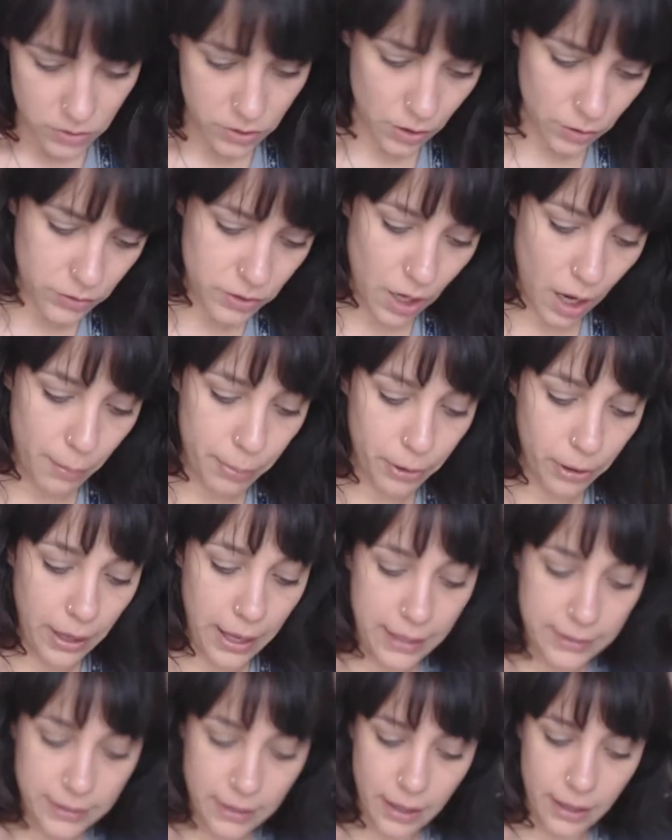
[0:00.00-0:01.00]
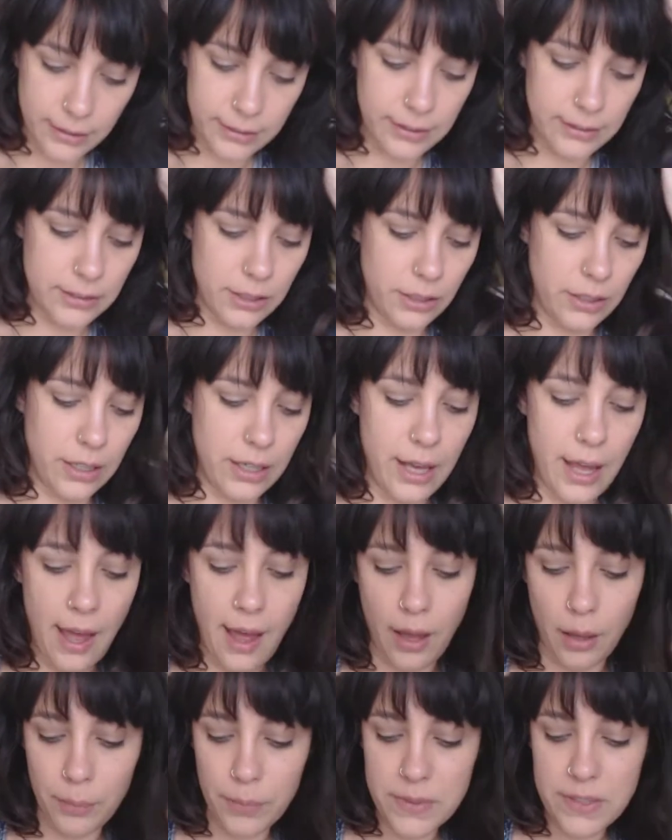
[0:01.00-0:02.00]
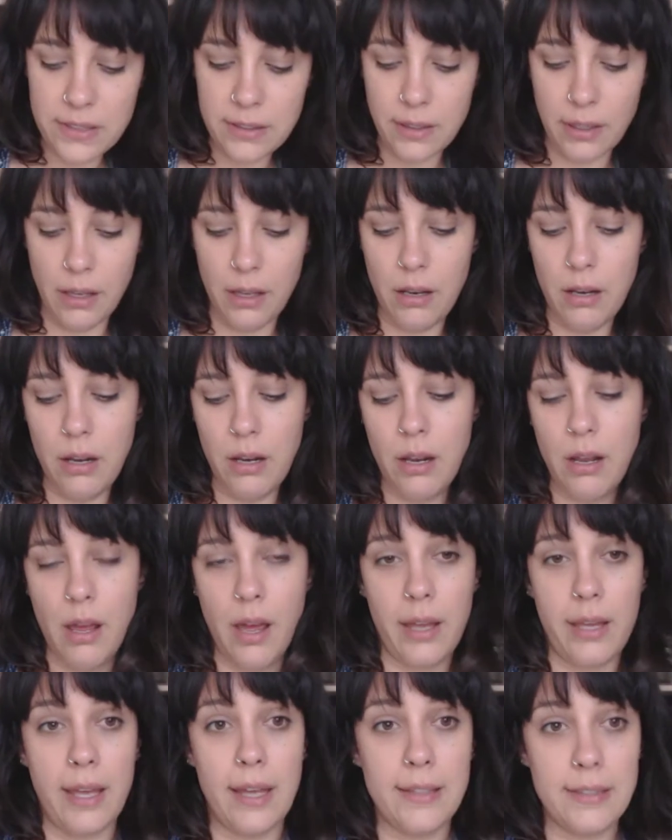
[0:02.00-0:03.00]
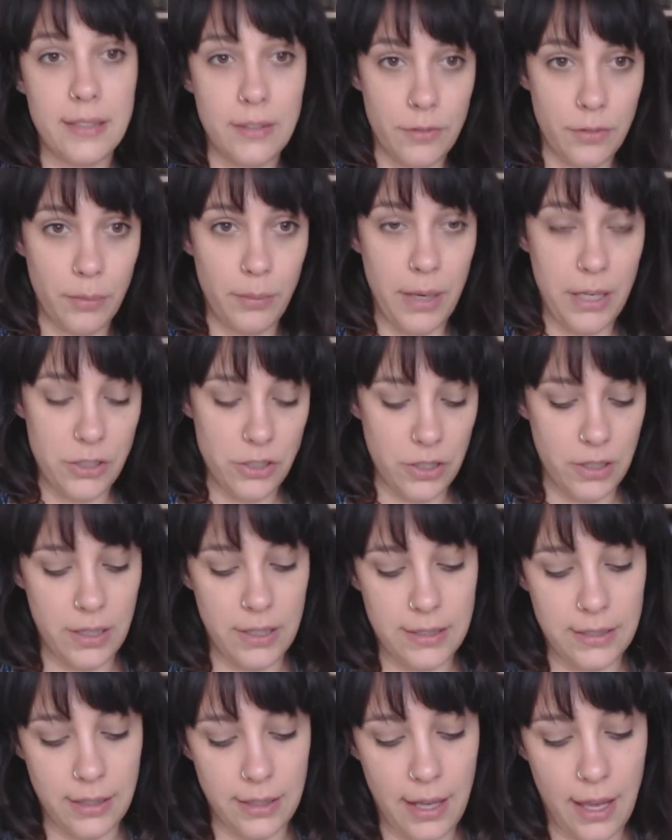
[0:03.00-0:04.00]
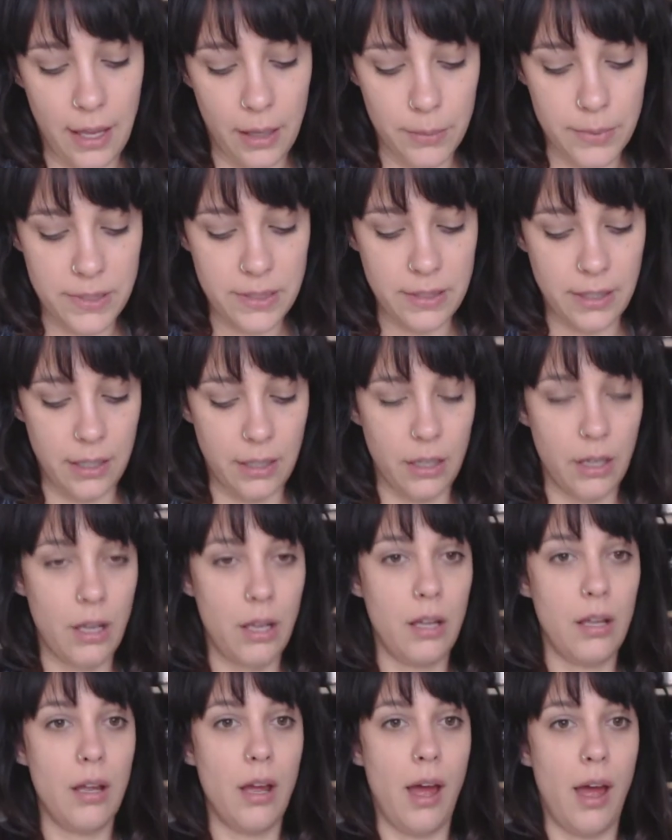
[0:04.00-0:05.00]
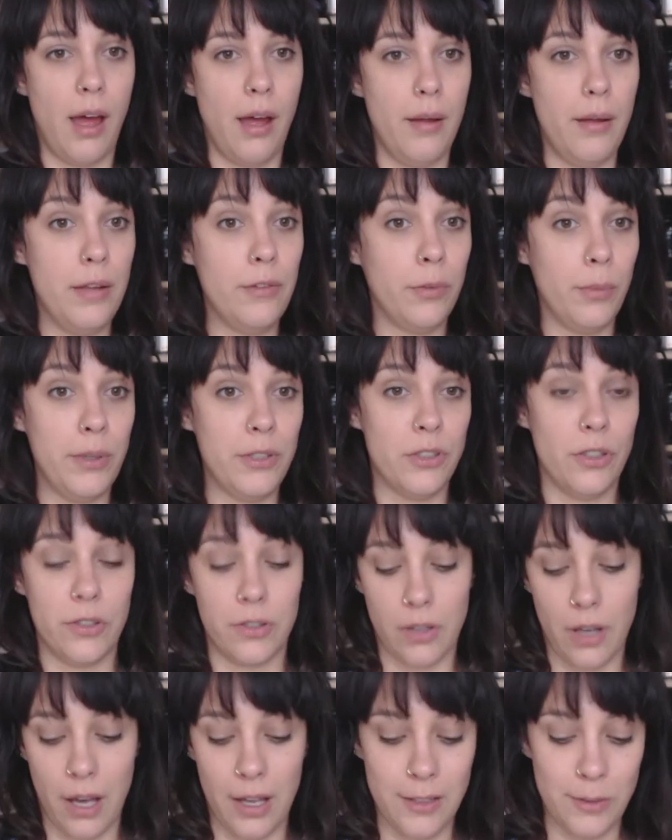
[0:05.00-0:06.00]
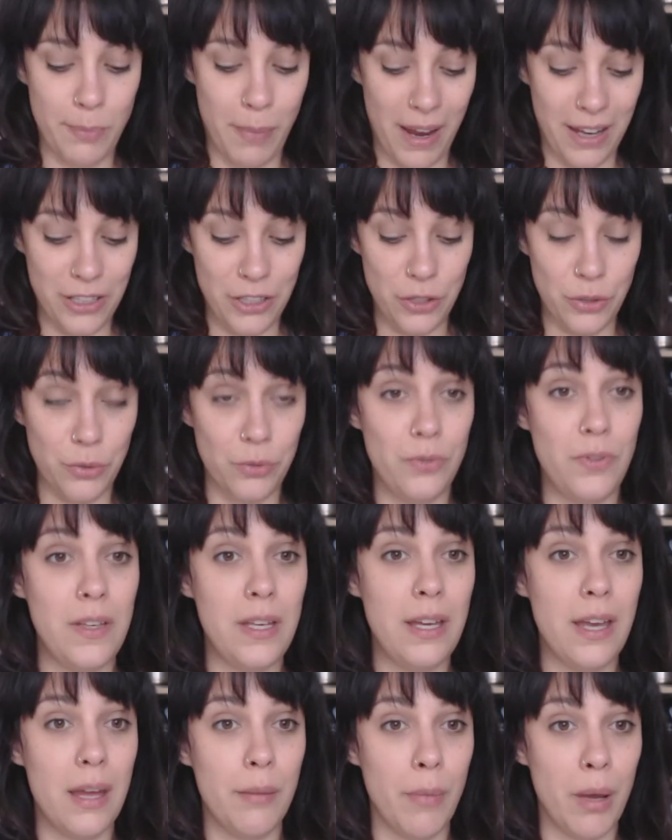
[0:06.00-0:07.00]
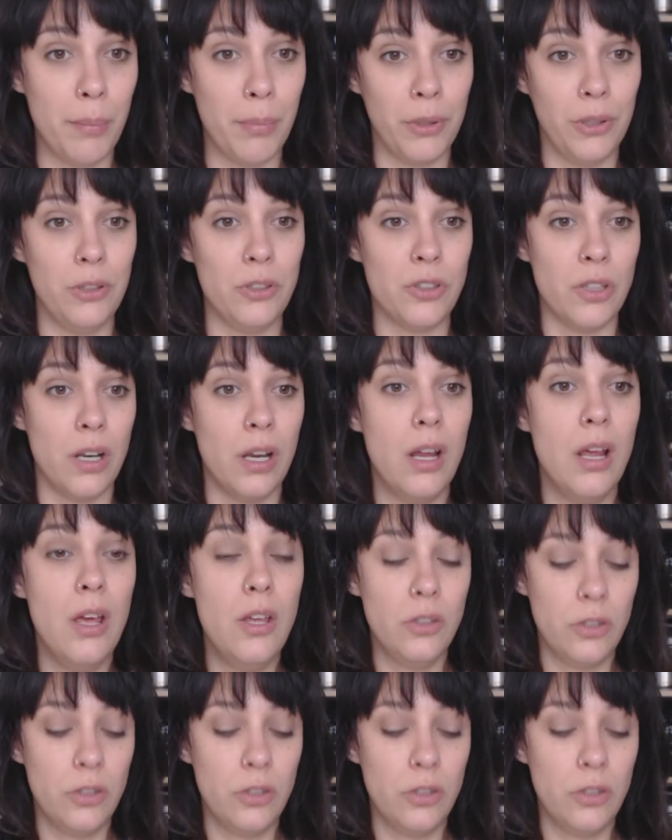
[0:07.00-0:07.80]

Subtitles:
So topical antioxidants are going to help skin against inflammation. It's going to help skin inflammation also caused by UV and by pollution.